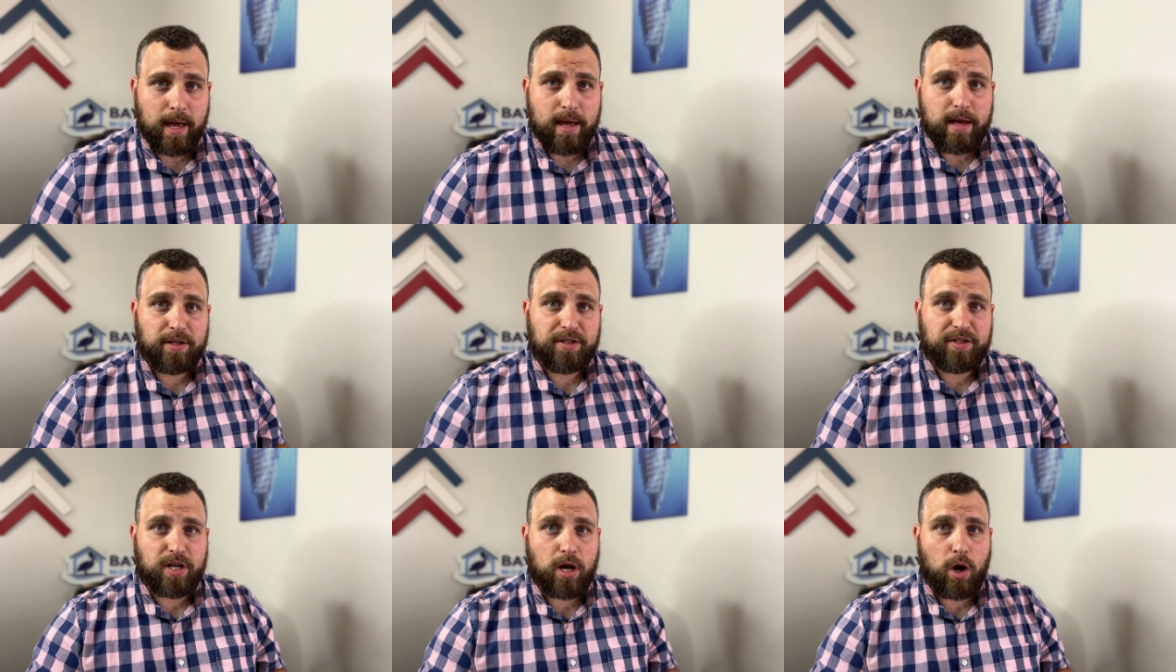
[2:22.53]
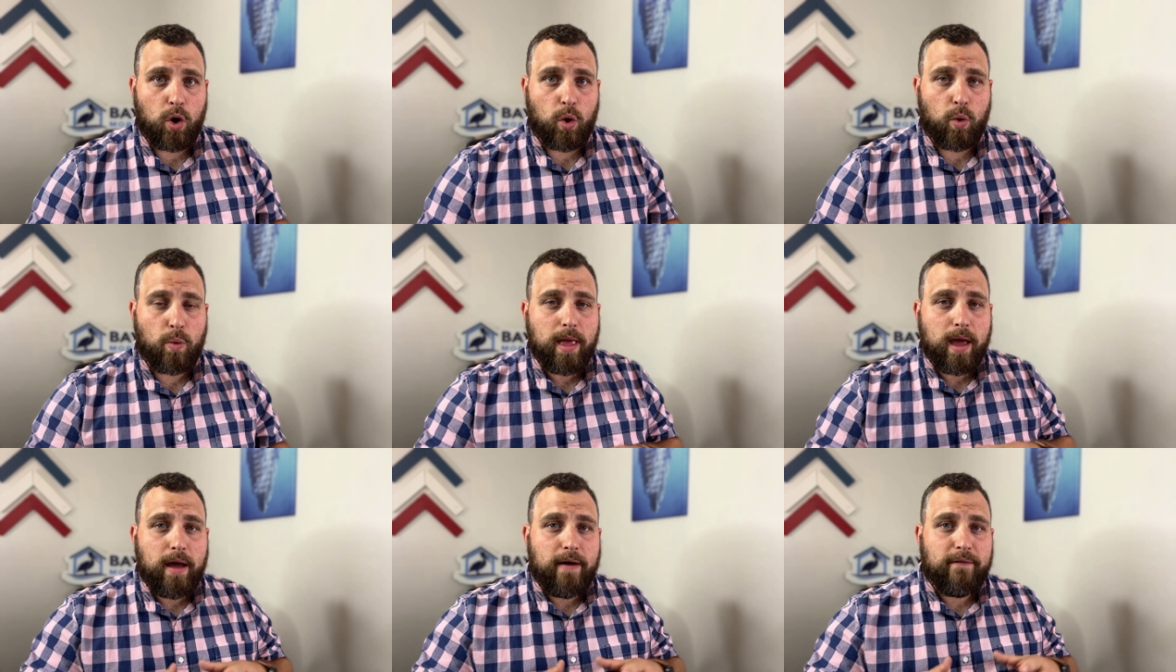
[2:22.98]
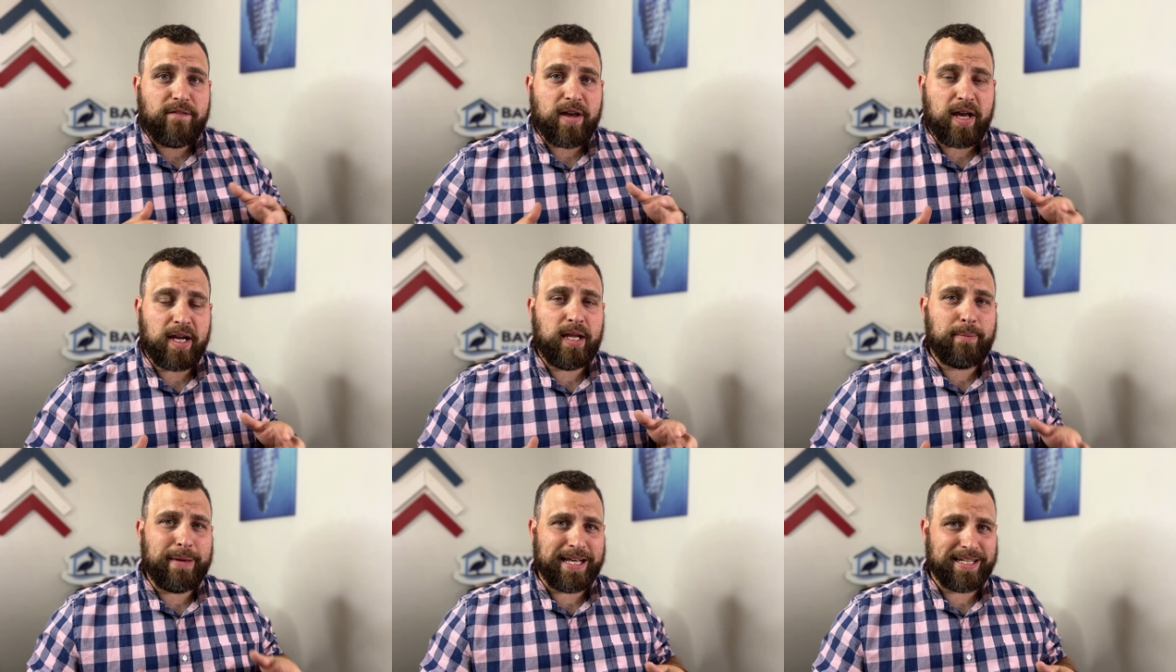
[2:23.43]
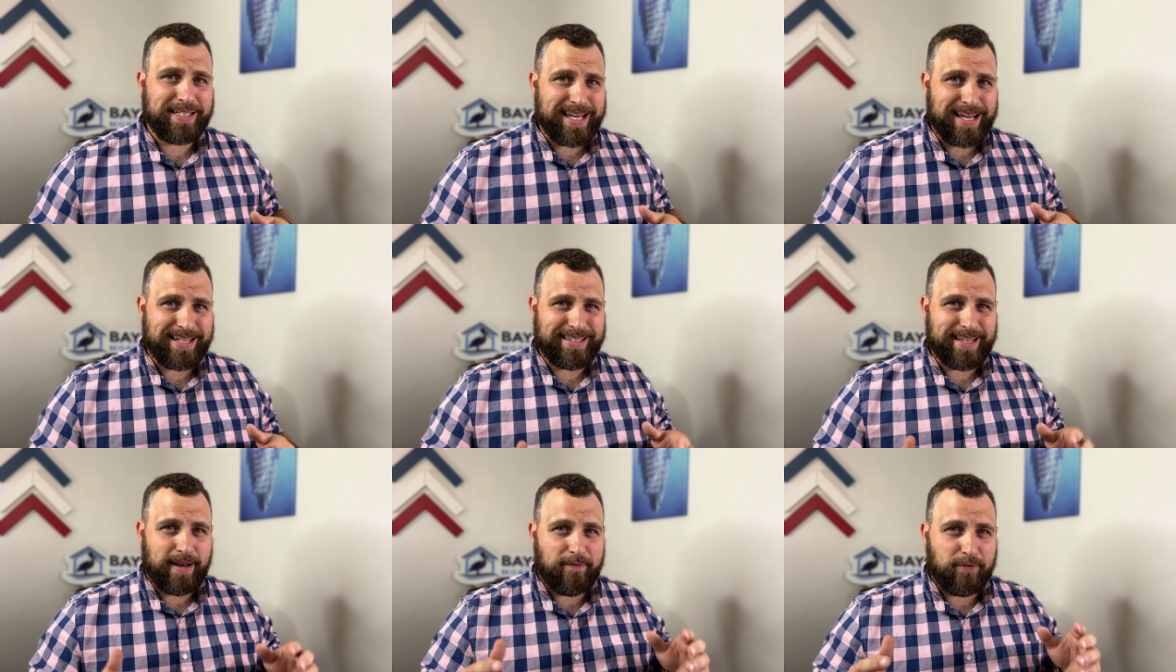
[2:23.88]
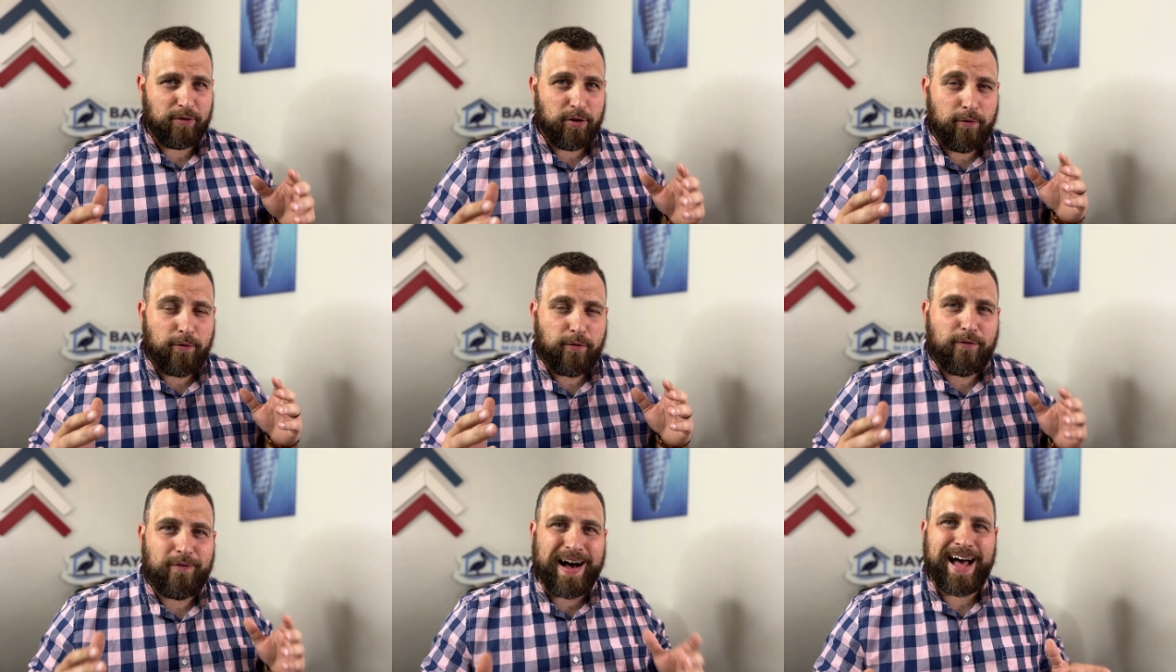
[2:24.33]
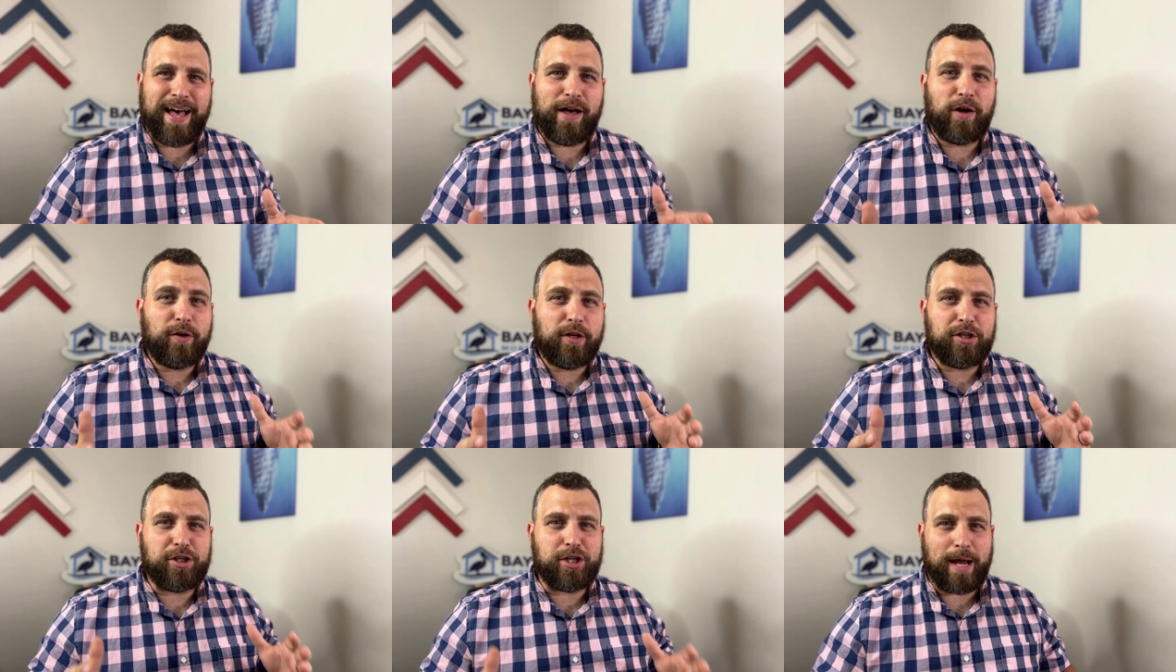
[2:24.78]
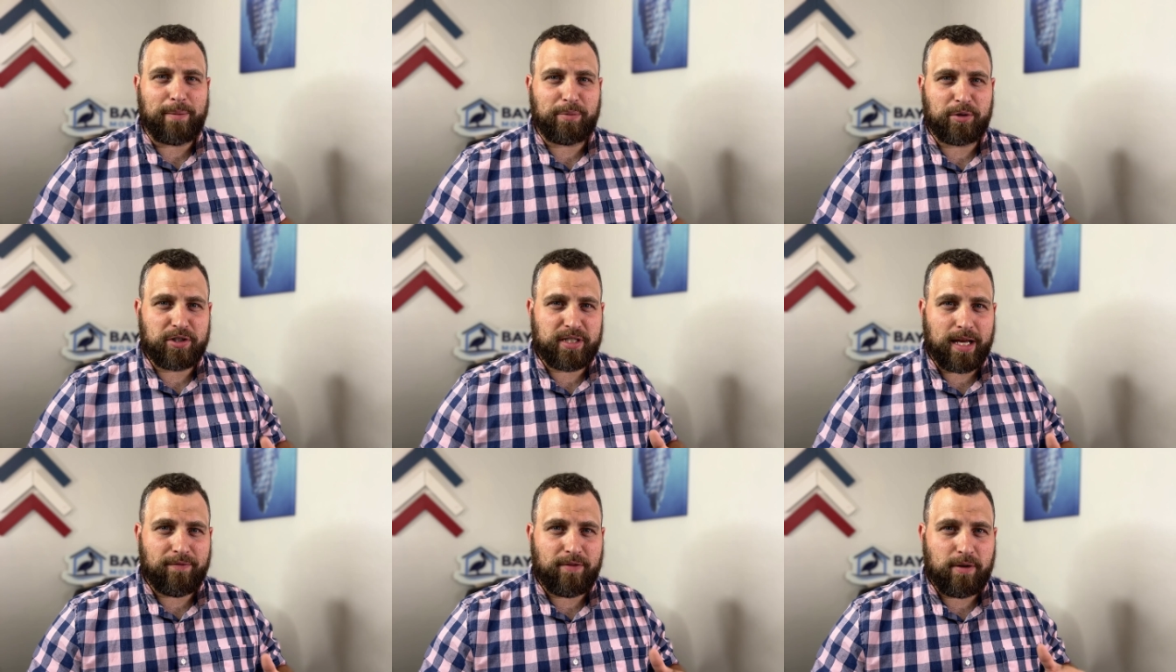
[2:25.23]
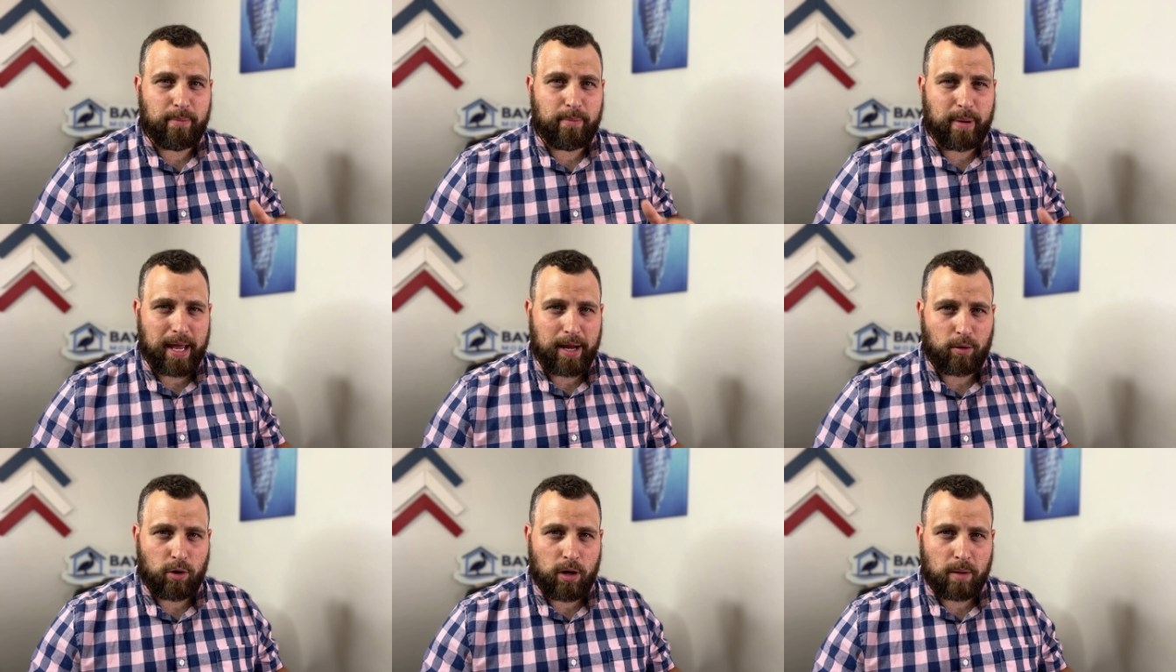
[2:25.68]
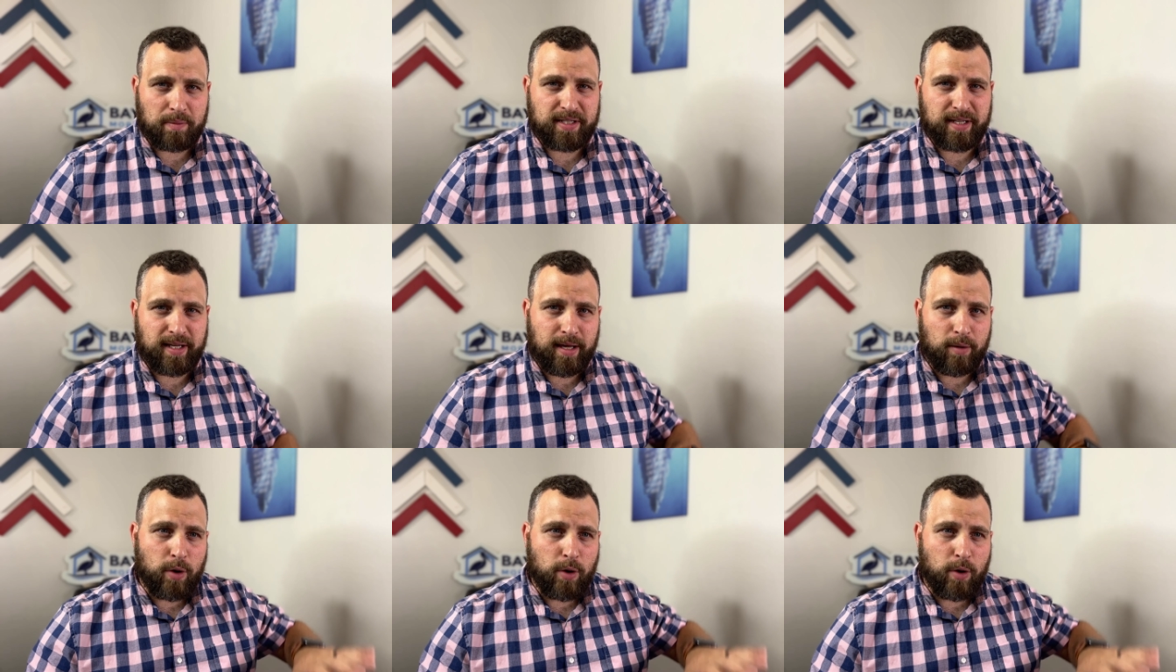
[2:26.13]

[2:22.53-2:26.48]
So, Fannie Mae says that if you filed a Chapter 7 bankruptcy,